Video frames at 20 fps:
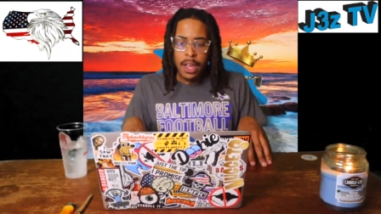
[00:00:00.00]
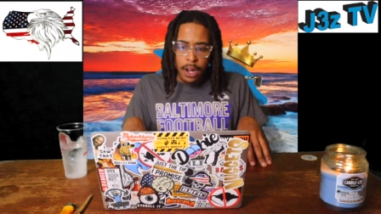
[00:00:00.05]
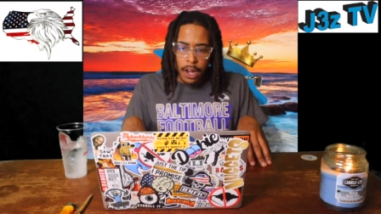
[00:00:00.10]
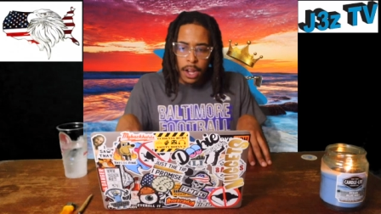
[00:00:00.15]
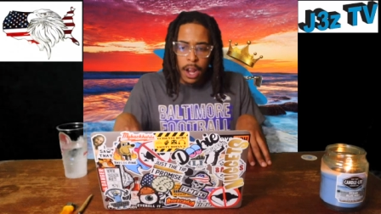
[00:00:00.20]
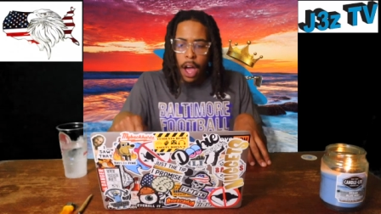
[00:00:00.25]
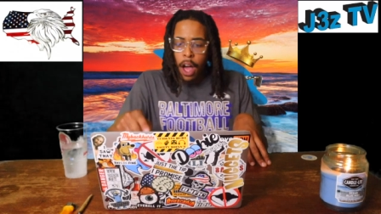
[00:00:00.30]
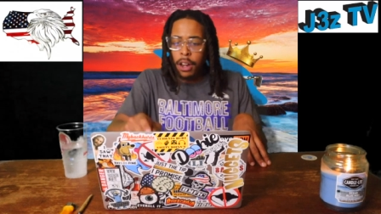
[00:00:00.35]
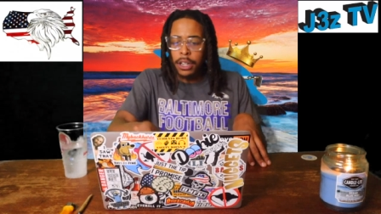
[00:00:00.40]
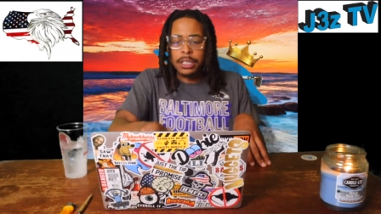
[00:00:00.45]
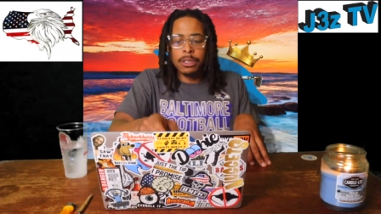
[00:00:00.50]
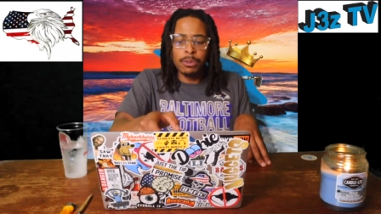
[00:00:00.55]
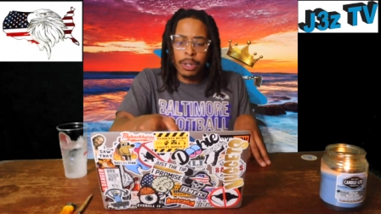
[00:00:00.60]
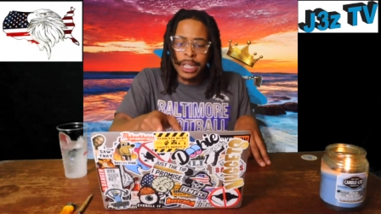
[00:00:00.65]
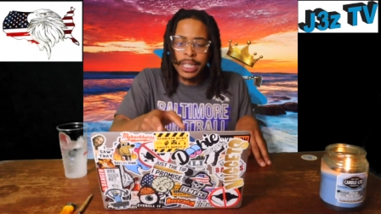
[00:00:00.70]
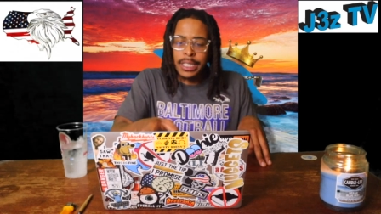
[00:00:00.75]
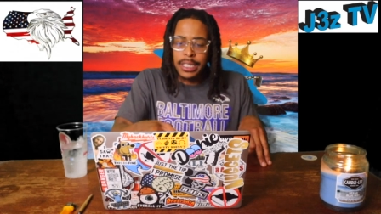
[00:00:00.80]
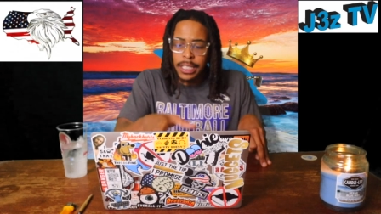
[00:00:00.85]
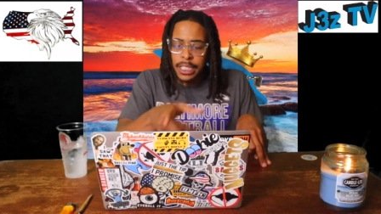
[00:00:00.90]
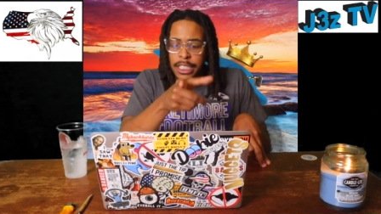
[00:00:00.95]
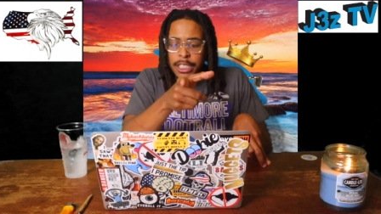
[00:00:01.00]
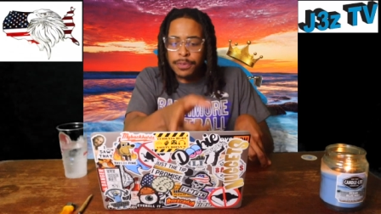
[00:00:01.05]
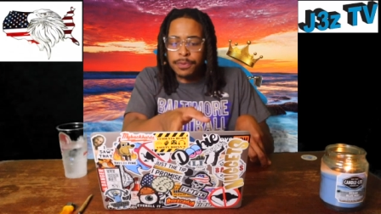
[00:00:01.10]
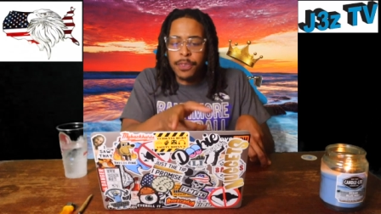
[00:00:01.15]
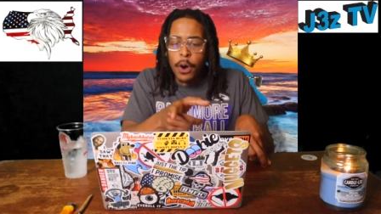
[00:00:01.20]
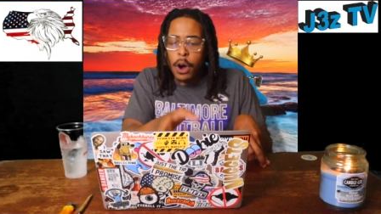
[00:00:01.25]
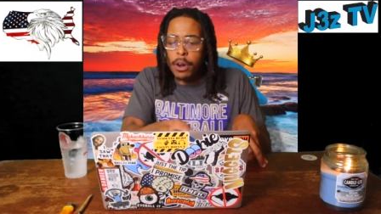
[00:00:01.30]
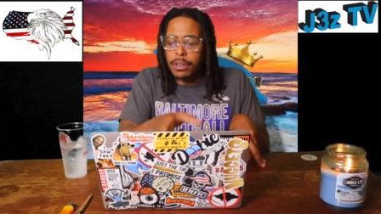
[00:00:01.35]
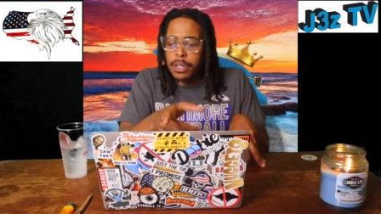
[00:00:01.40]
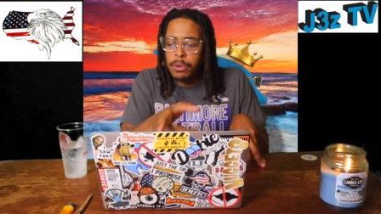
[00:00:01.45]
The only reason is
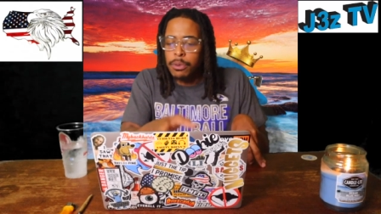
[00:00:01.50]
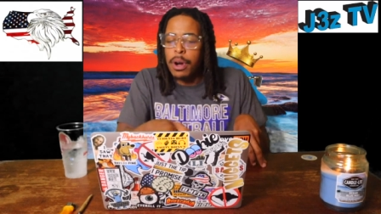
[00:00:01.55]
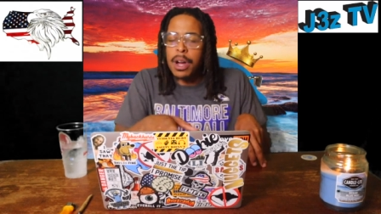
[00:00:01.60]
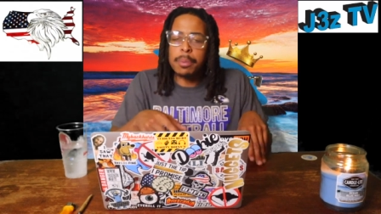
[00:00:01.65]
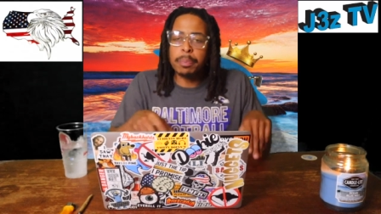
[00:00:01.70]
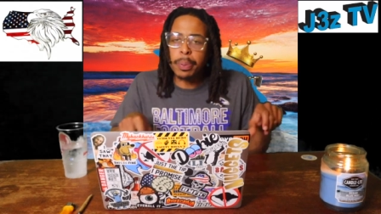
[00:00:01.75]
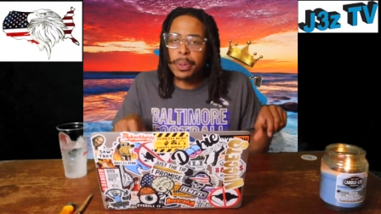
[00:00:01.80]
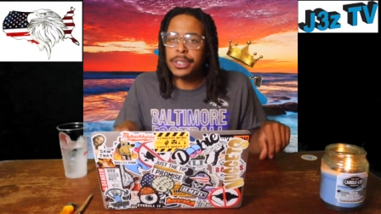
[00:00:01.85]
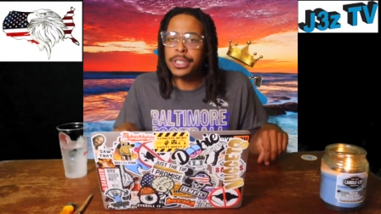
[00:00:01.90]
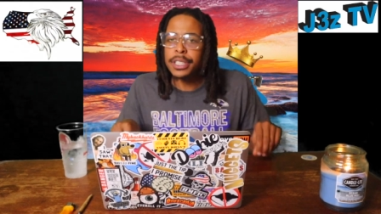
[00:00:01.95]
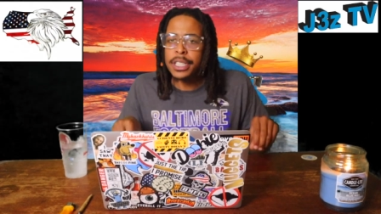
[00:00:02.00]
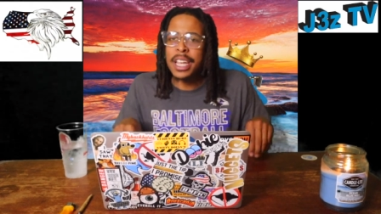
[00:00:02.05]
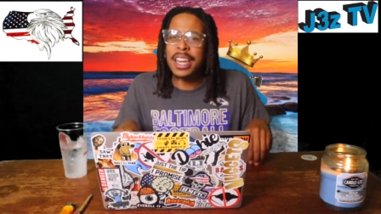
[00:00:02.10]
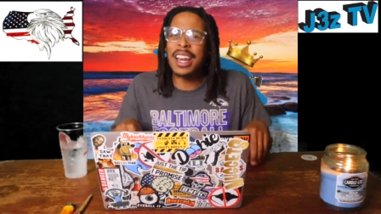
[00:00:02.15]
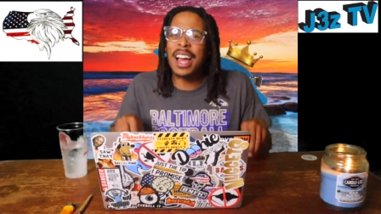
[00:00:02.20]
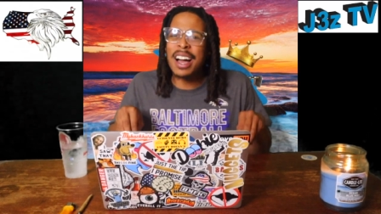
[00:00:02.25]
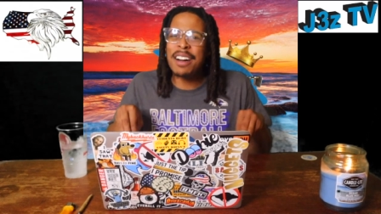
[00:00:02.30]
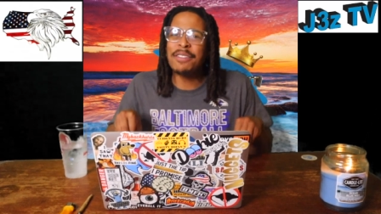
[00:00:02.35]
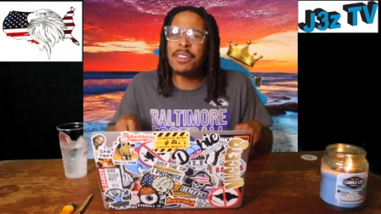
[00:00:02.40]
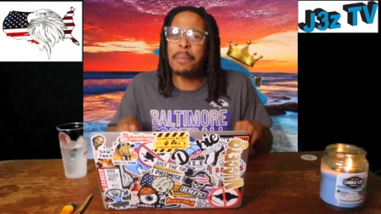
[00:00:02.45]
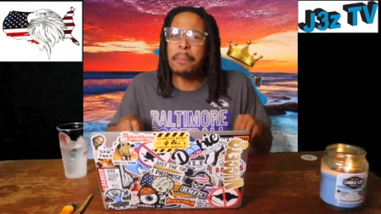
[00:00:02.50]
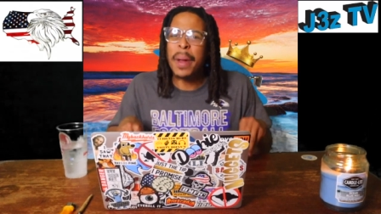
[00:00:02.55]
41% of